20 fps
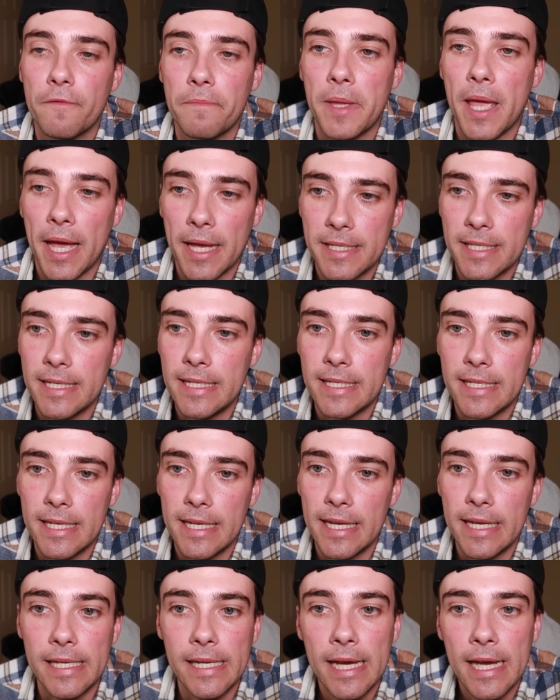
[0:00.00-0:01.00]
from the SEC
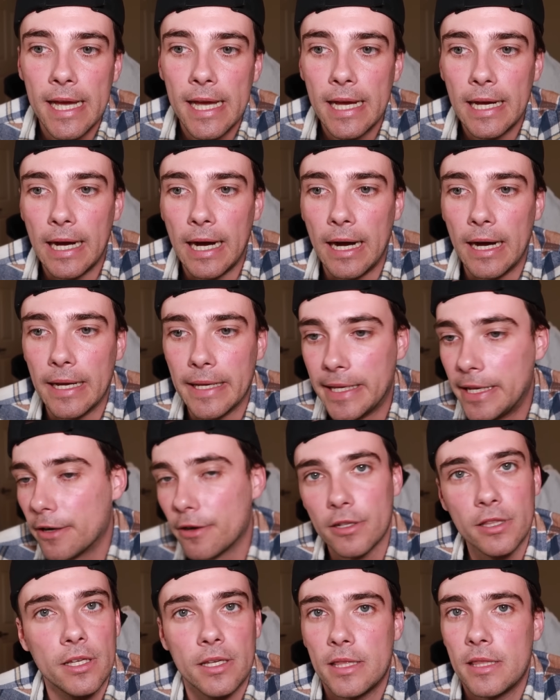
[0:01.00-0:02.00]
here
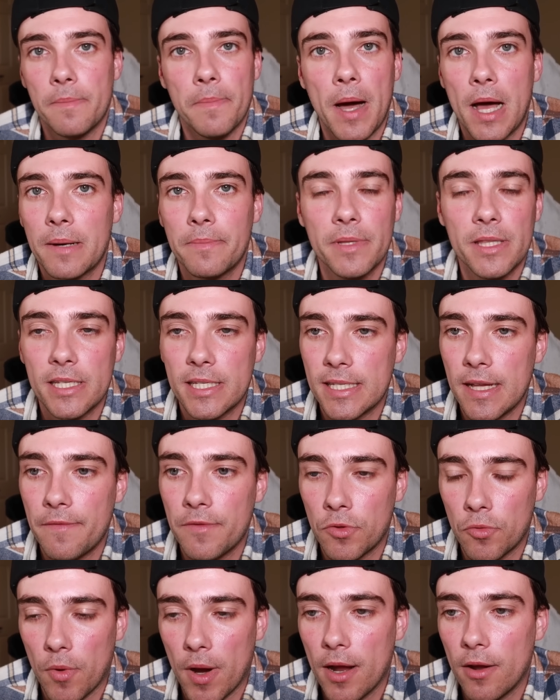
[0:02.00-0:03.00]
in the bottom of the
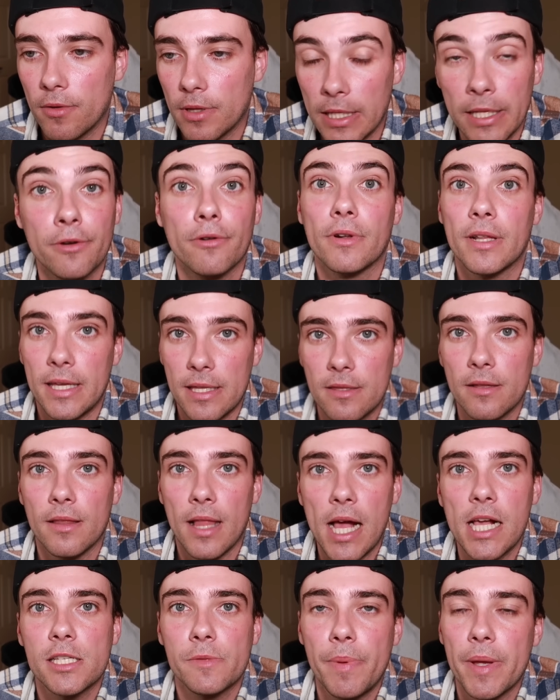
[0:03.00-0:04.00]
7th round, literally the
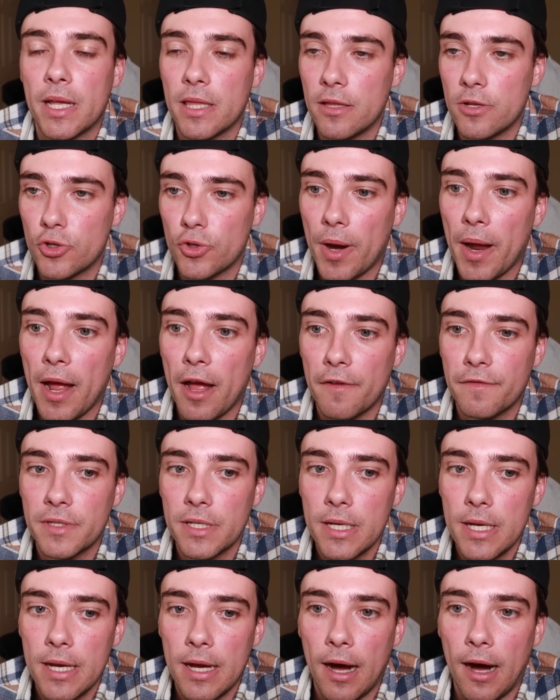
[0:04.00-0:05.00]
last pick in the draft.
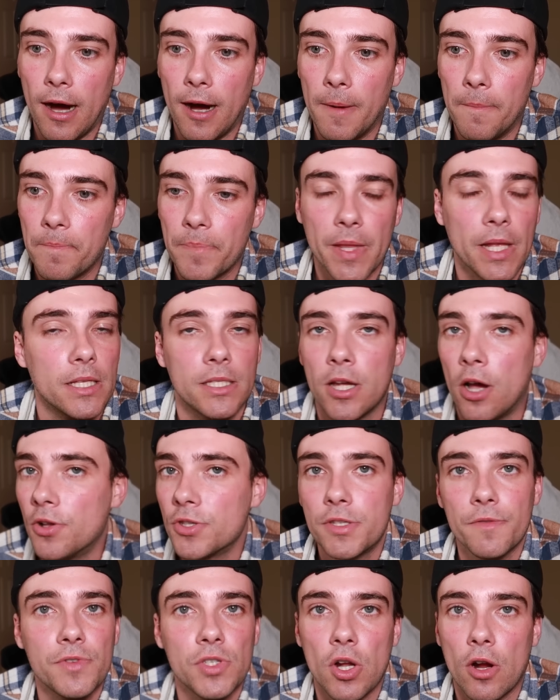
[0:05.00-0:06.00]

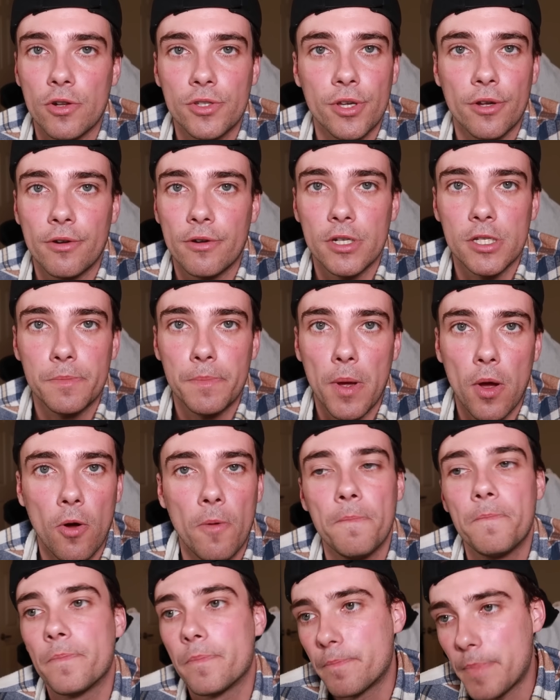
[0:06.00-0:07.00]
Tons of starts under his
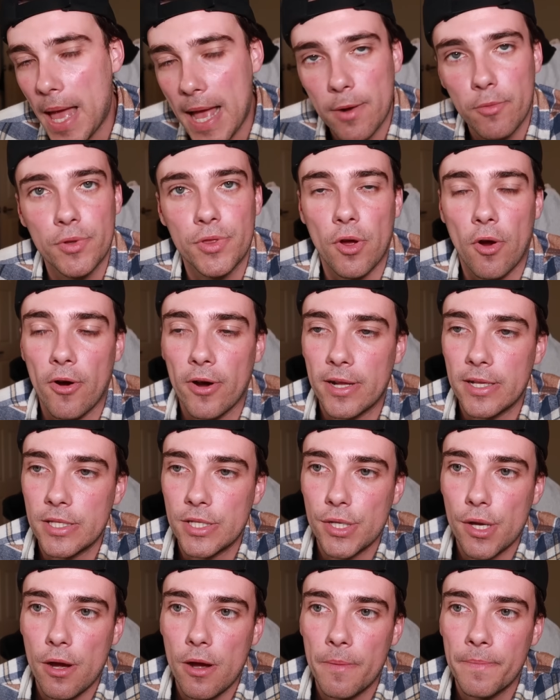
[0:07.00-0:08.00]
belt, back with
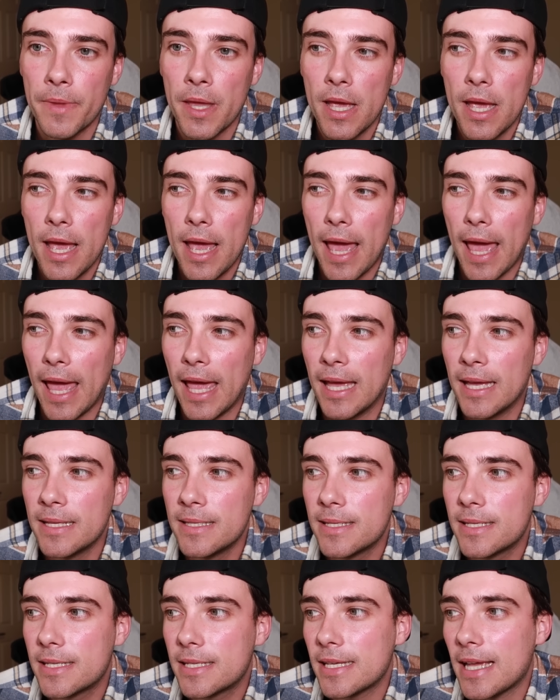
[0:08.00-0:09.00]
Arkansas.
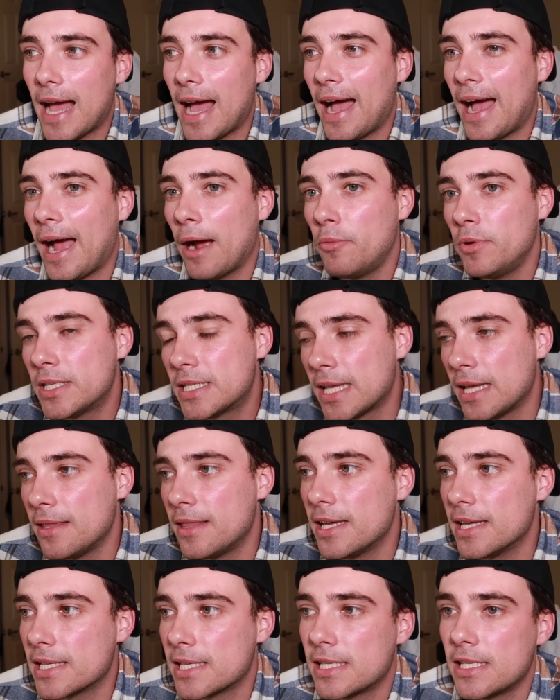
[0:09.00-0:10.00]
And I would say
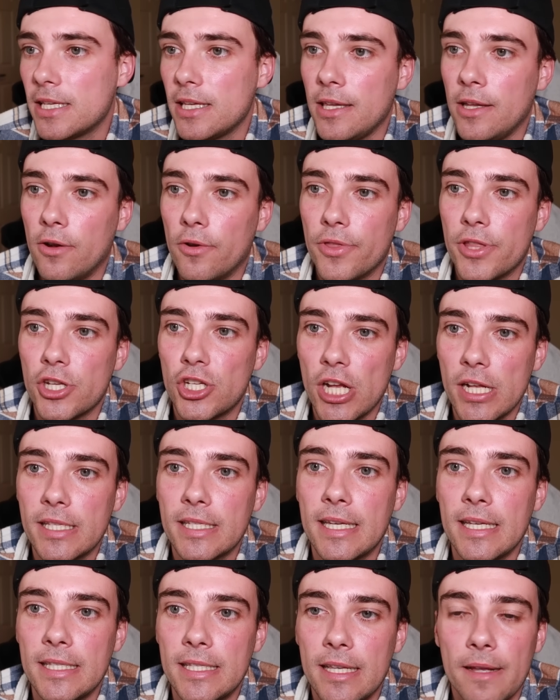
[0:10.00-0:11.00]
this, you know, the Jets,
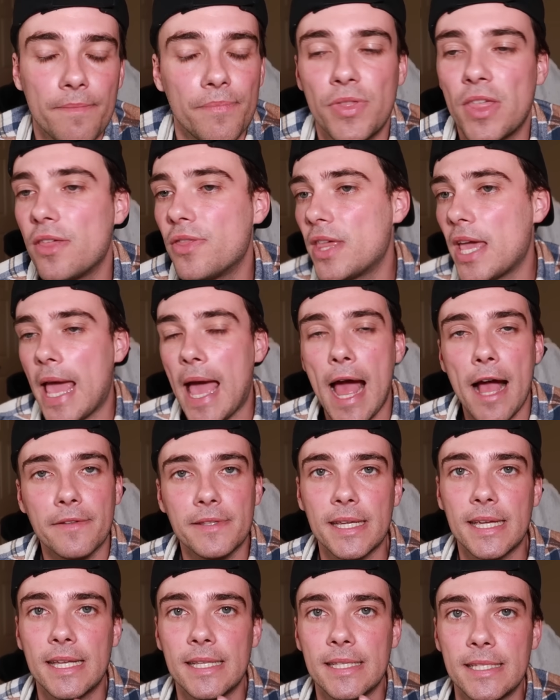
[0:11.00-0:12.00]
they have
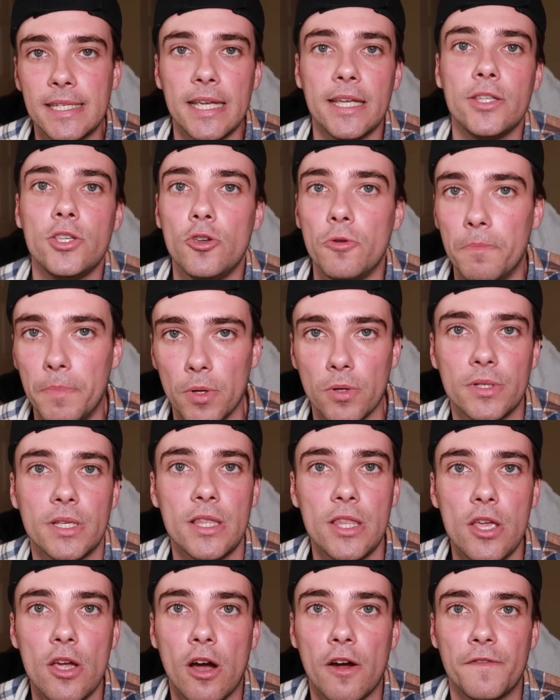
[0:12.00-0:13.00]
to continue building
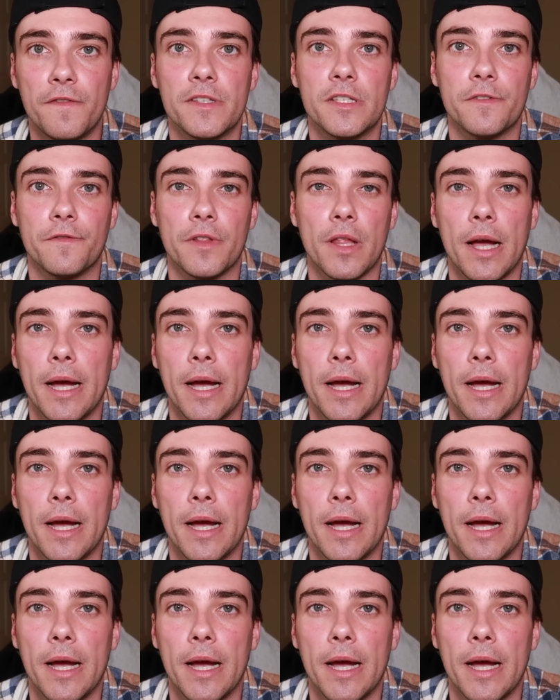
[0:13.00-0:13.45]
the offensive